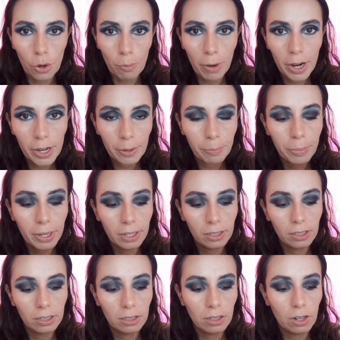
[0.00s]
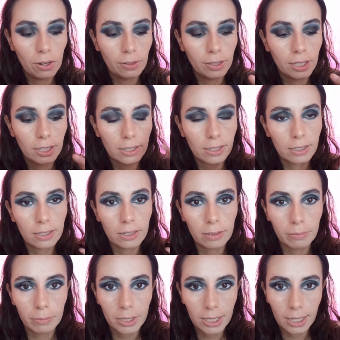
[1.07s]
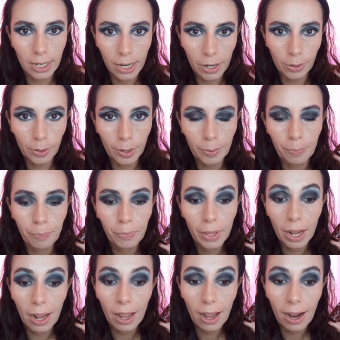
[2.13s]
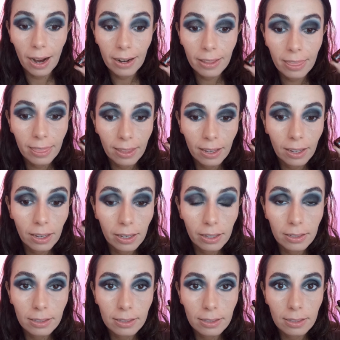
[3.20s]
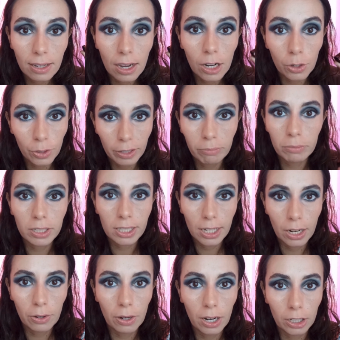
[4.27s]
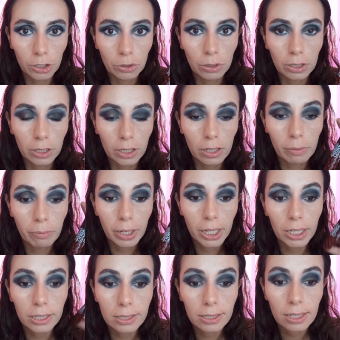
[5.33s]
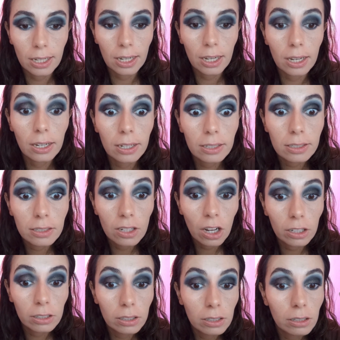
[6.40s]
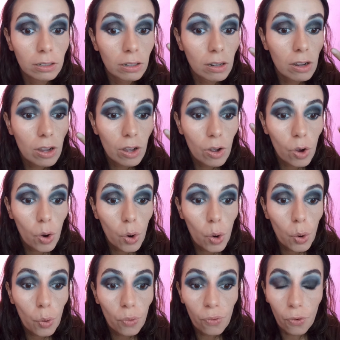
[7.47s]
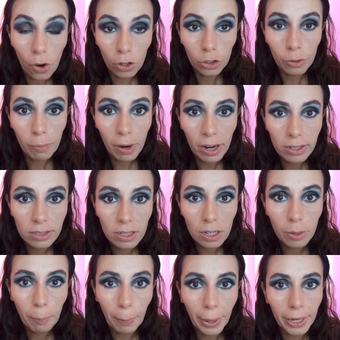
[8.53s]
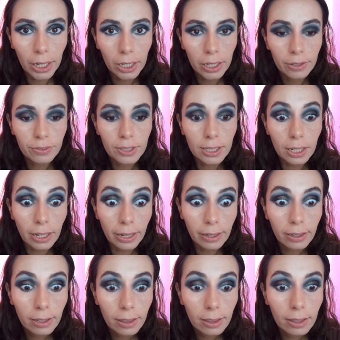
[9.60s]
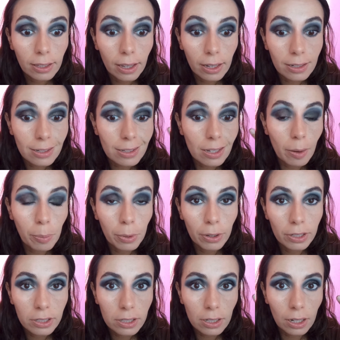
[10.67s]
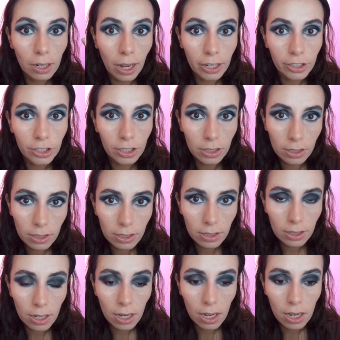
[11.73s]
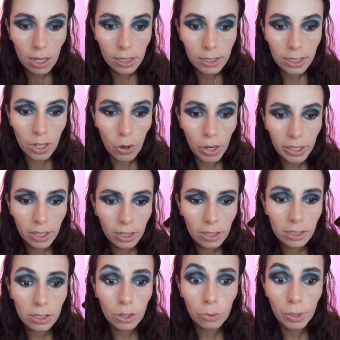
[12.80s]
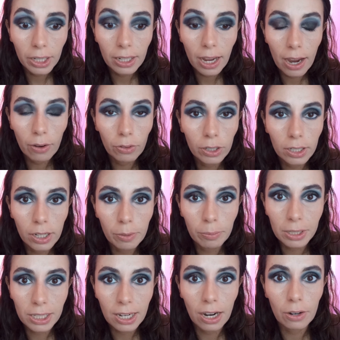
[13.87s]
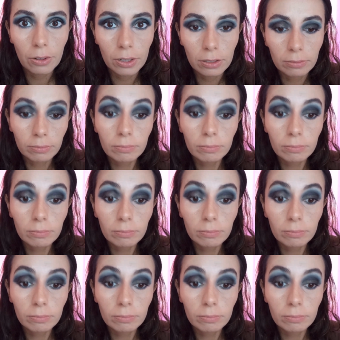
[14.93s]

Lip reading: my opinion on this mascara, I think it's a great mascara actually, because it is not volumizing, but it gives length and separates the lashes. So I think it's a great everyday mascara.